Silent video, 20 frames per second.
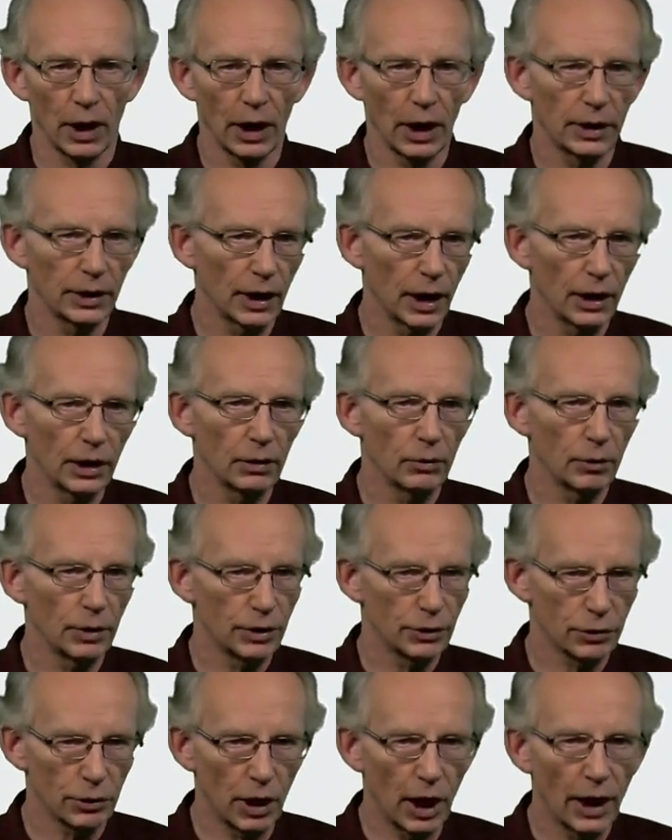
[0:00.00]
And then we
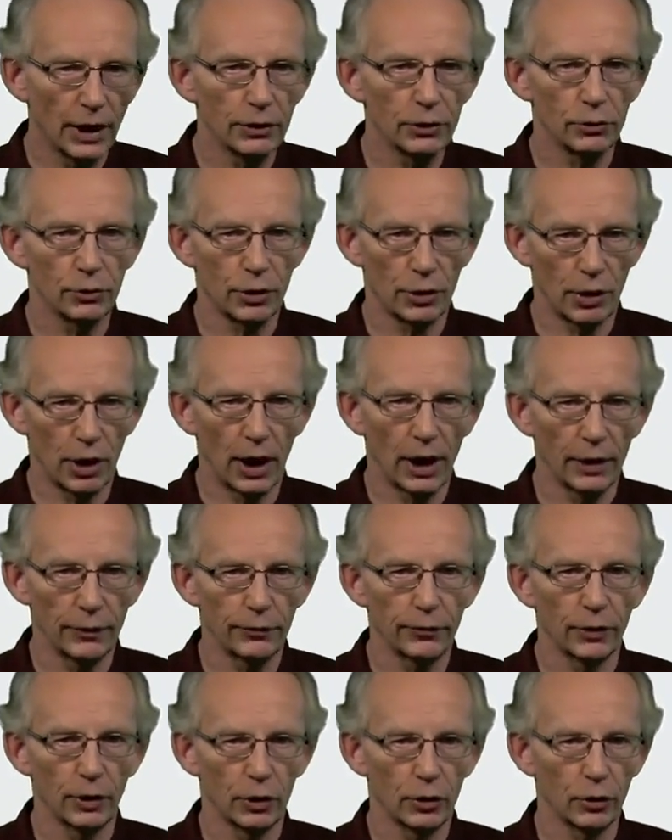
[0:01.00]
try to
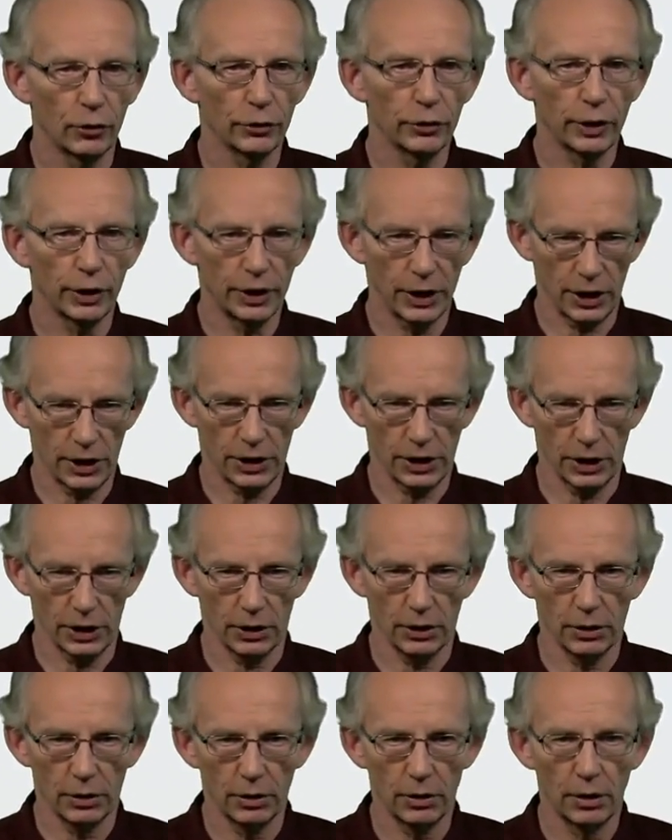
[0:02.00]
derive a contradiction.
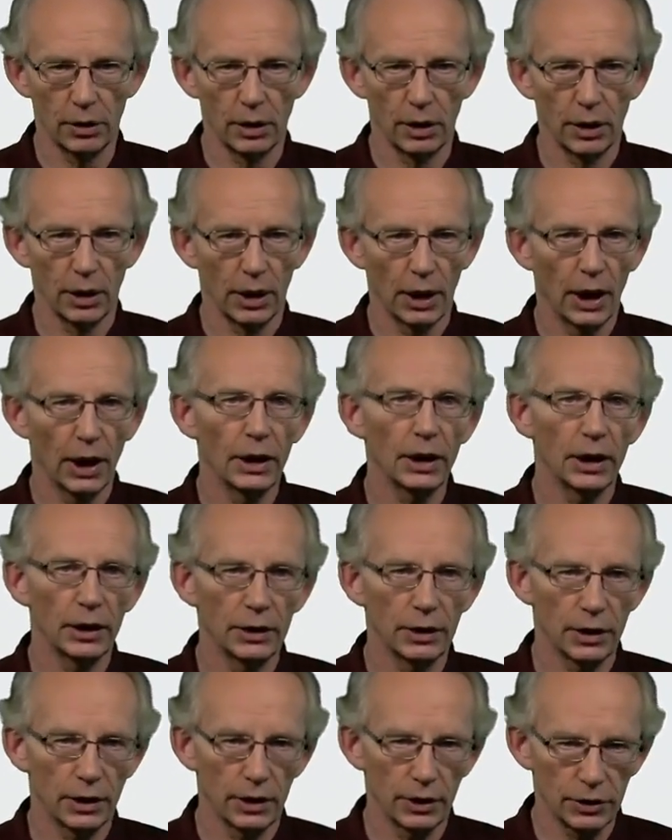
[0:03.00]
And
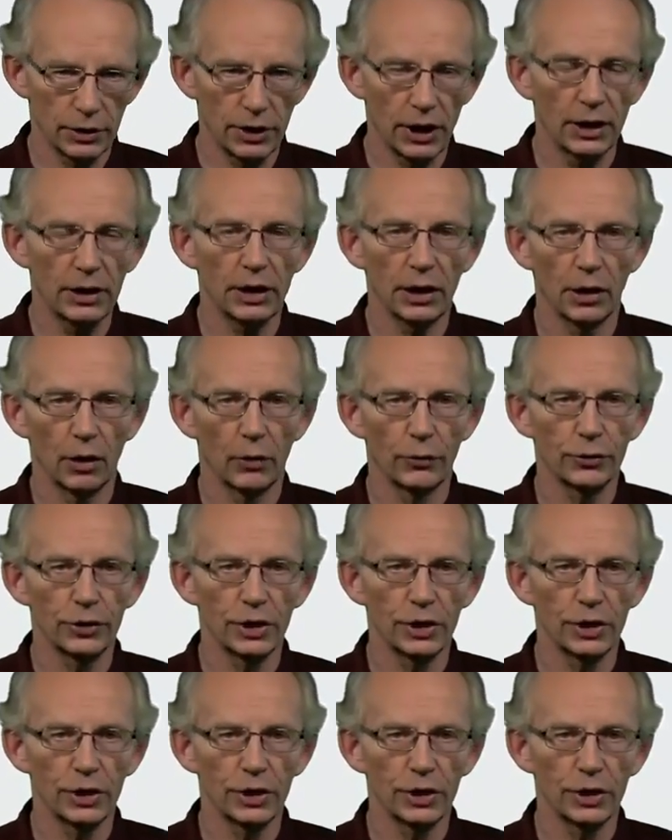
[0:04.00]
in the setting of